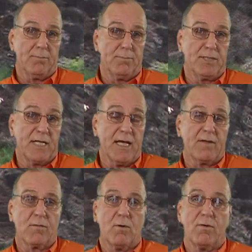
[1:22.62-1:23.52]
put
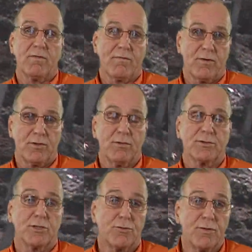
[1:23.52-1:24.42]
together what we refer to
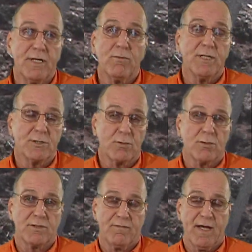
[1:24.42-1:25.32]
as a tree
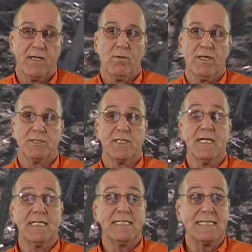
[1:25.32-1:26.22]
resource evaluation.
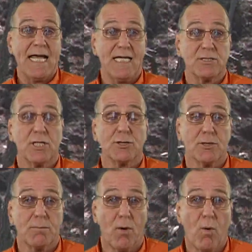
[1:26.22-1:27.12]
This has
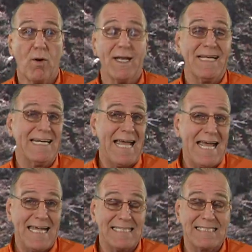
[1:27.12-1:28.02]
support in
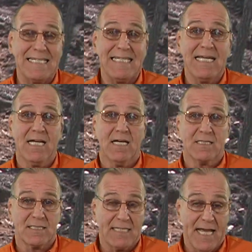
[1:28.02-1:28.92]
ANSI
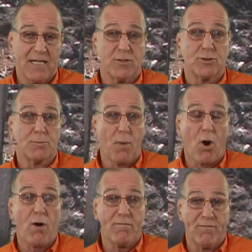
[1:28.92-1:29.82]
Standards
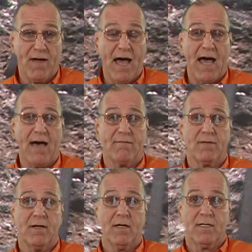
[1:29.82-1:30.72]
Part
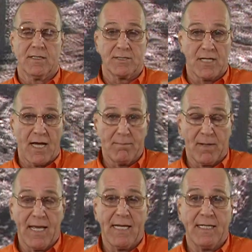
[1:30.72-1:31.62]
5, the site
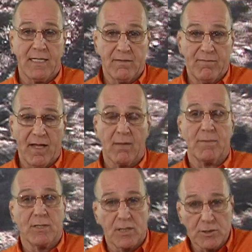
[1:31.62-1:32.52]
planning and
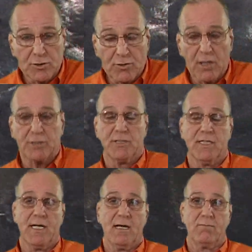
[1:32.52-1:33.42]
development and construction
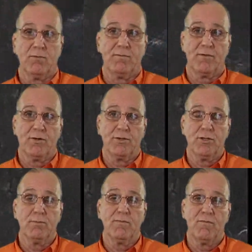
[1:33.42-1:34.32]
that I've referred
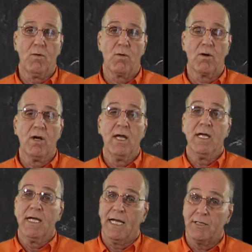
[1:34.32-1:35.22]
to before.
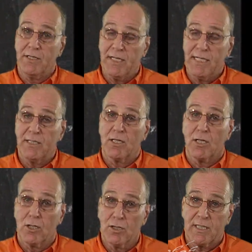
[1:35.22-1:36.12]
And you need to
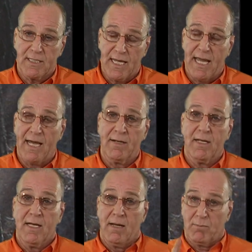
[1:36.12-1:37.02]
look at that.
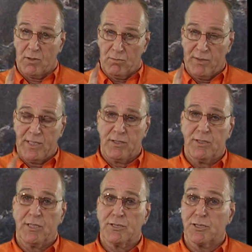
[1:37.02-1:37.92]
I'm going to read
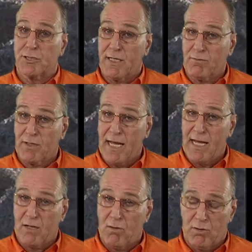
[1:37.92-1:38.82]
to you just several
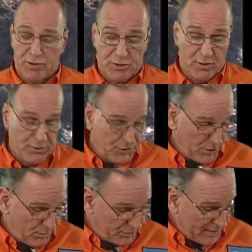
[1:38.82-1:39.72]
categories so that you
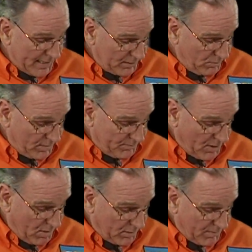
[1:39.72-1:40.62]
know exactly what I'm
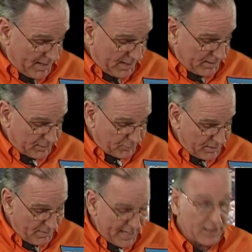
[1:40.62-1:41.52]
talking about. A
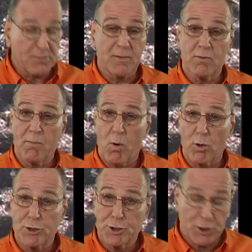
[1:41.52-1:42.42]
tree management
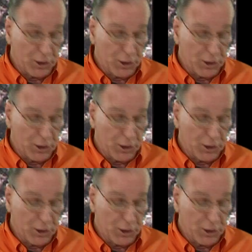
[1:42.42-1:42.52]
report should